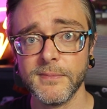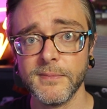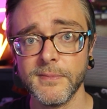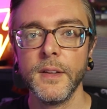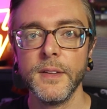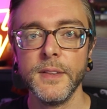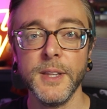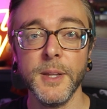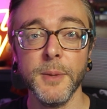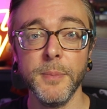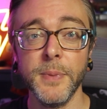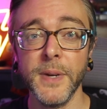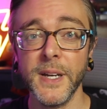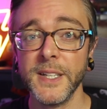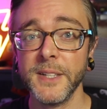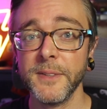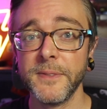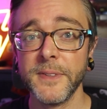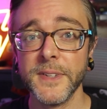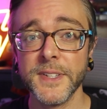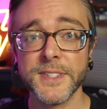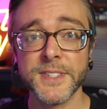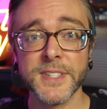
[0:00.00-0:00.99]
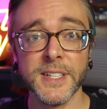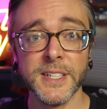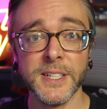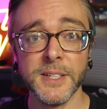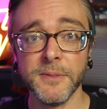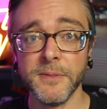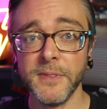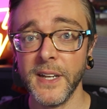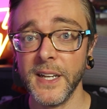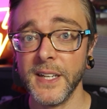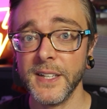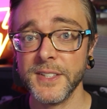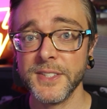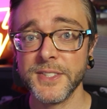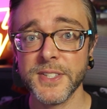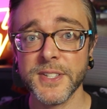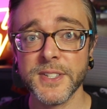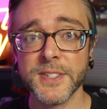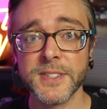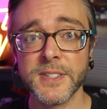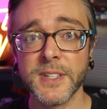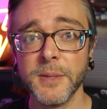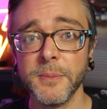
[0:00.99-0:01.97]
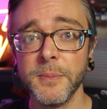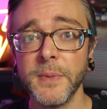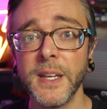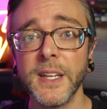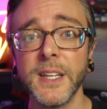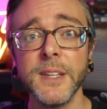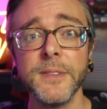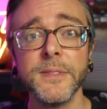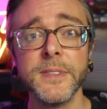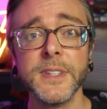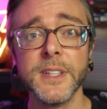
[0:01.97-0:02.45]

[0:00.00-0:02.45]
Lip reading: The benefits and advantages can make even